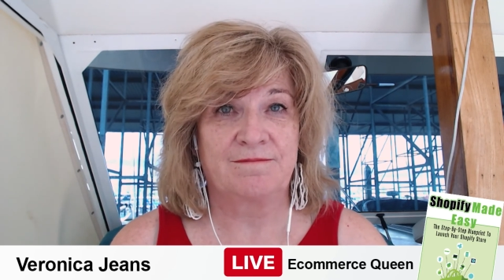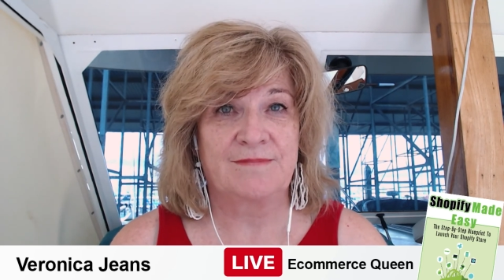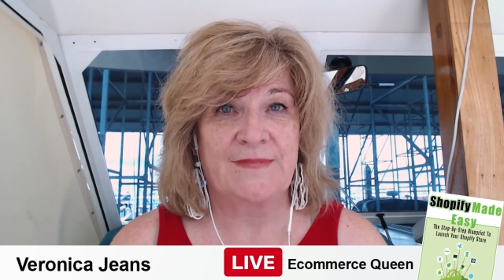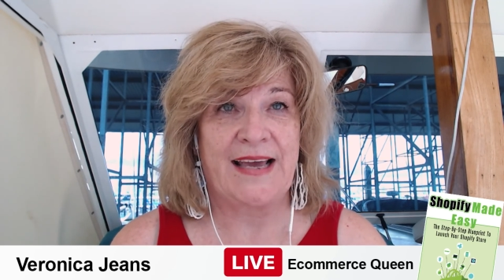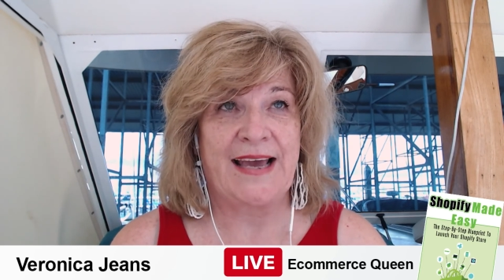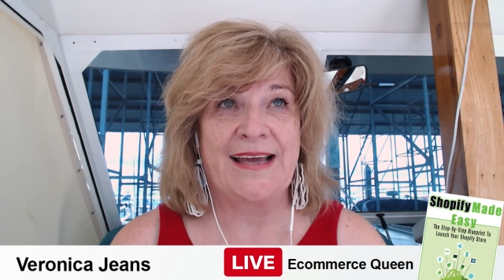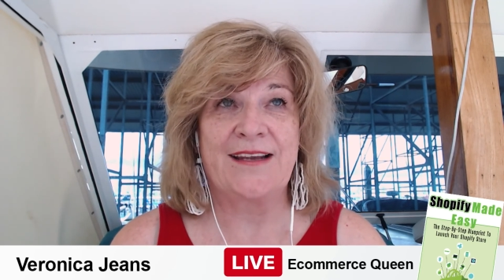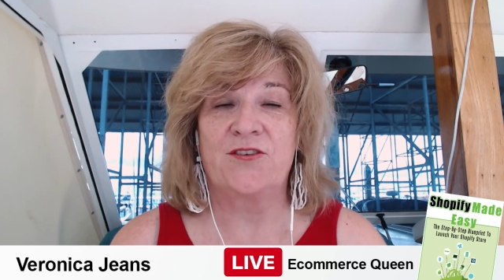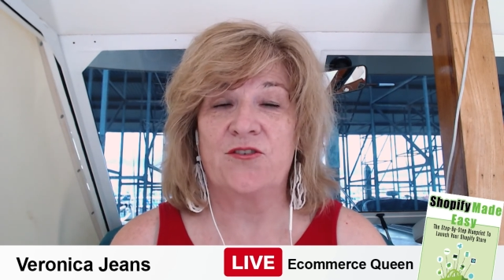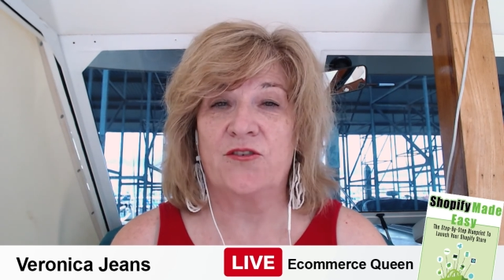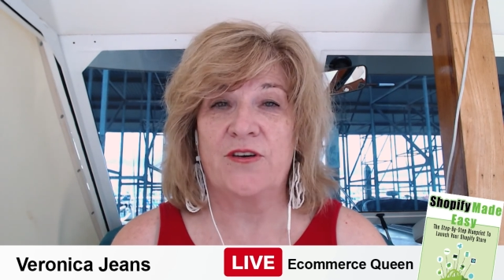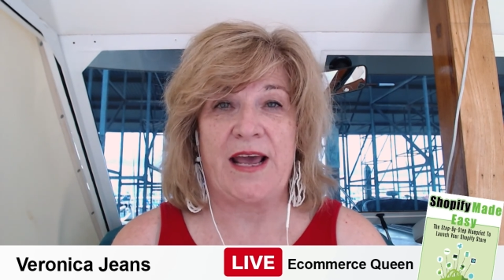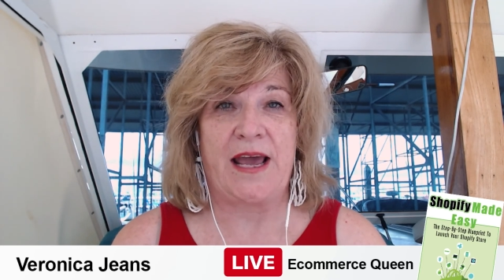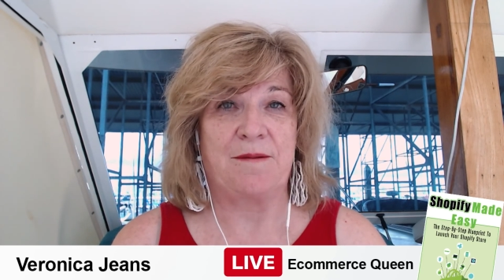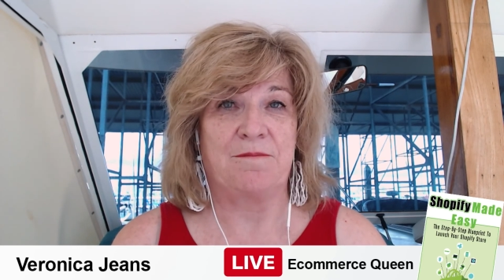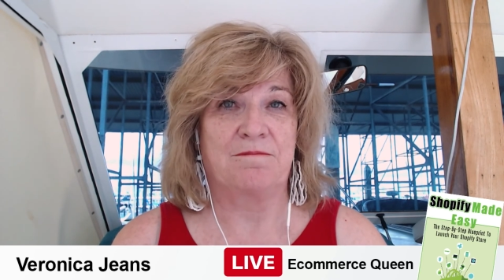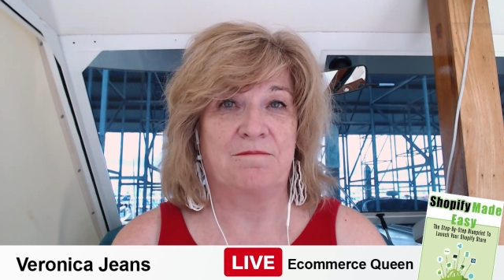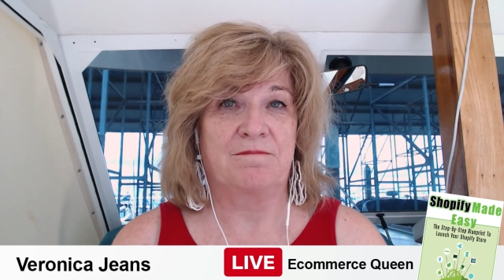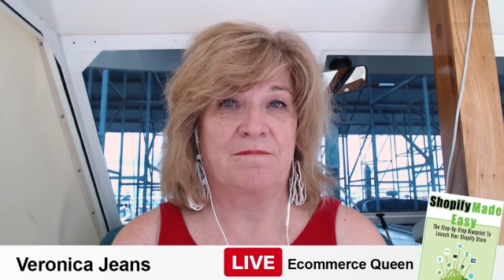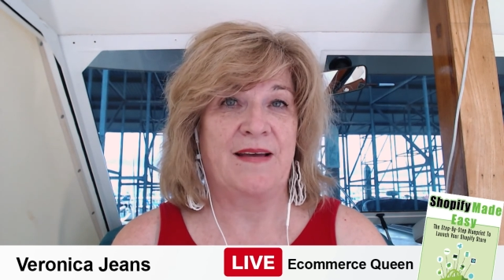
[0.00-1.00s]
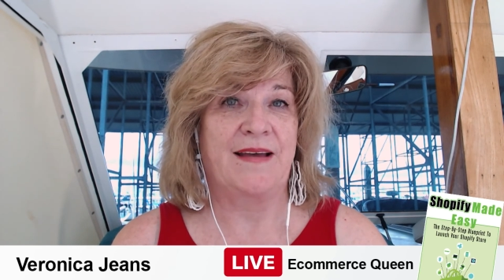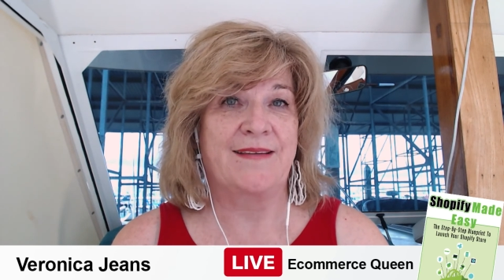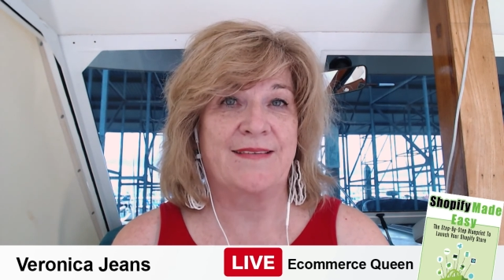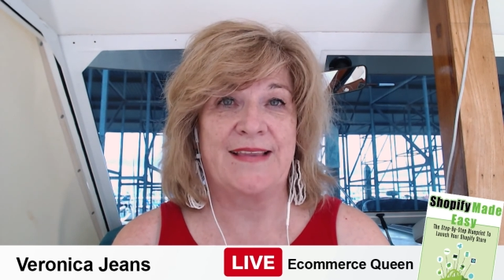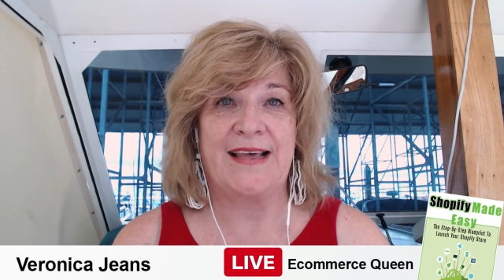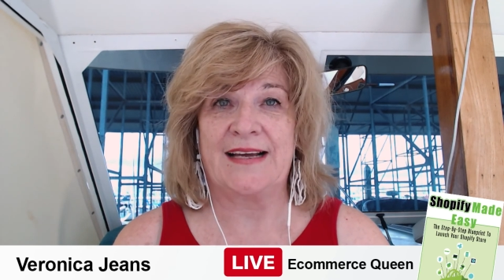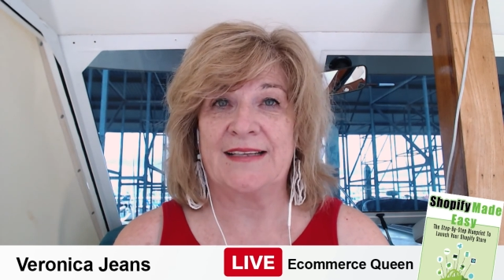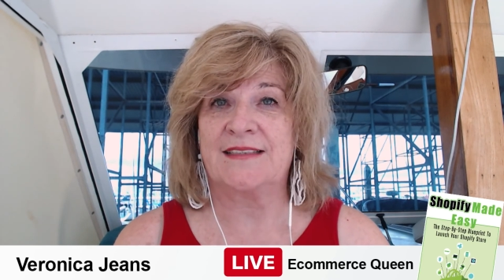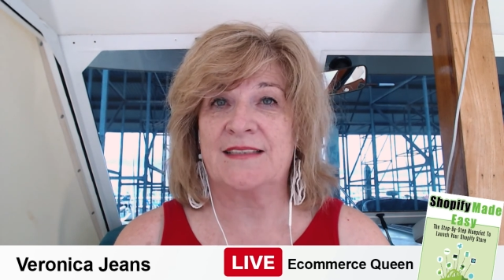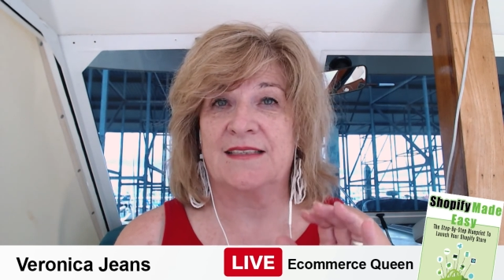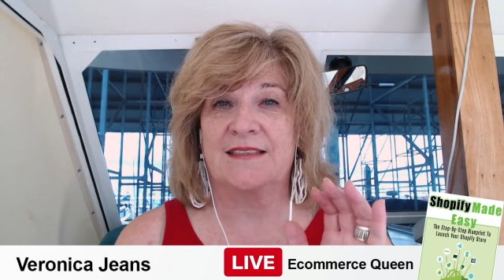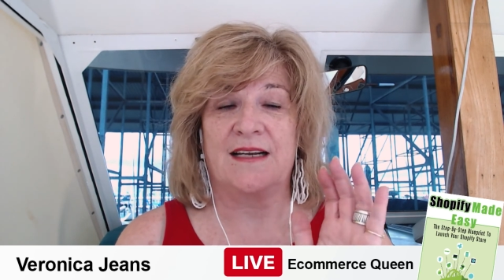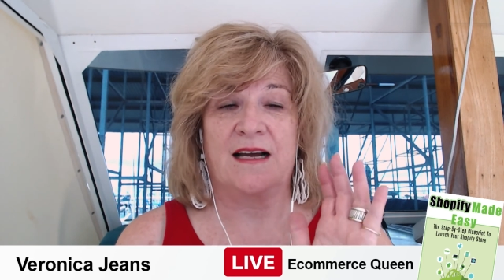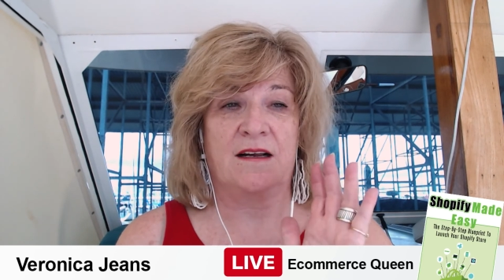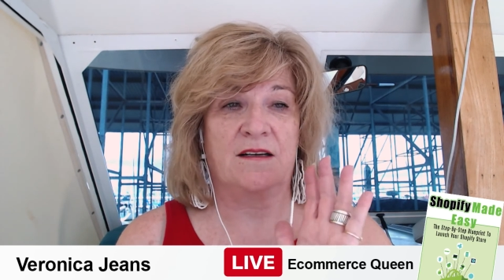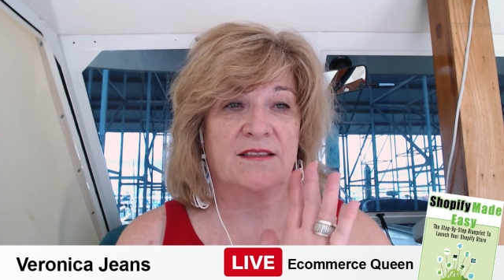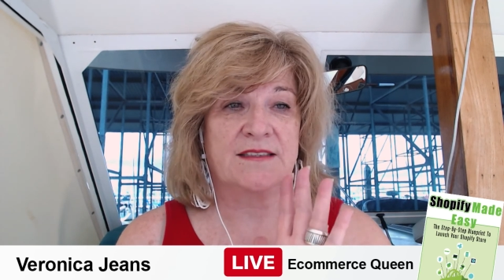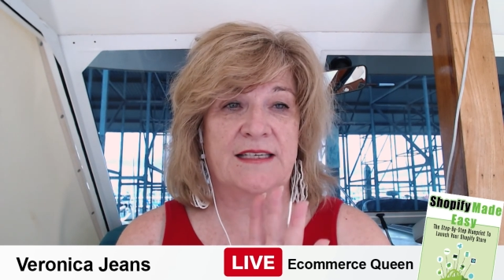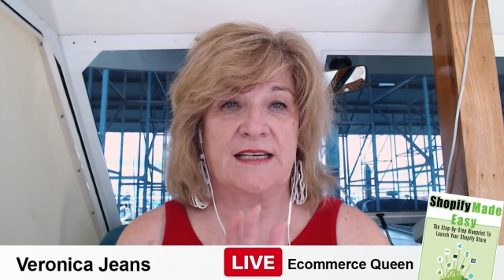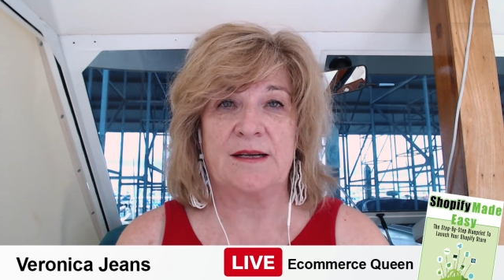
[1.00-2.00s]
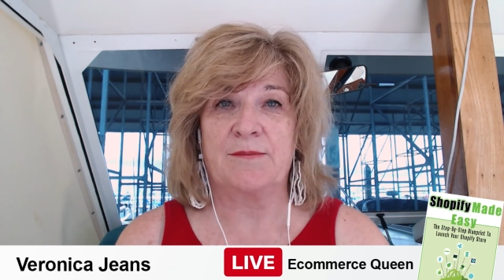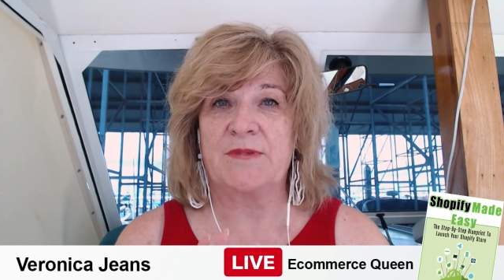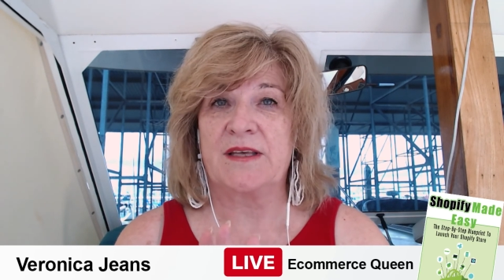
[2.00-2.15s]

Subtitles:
and your name, and that's it. I'll set up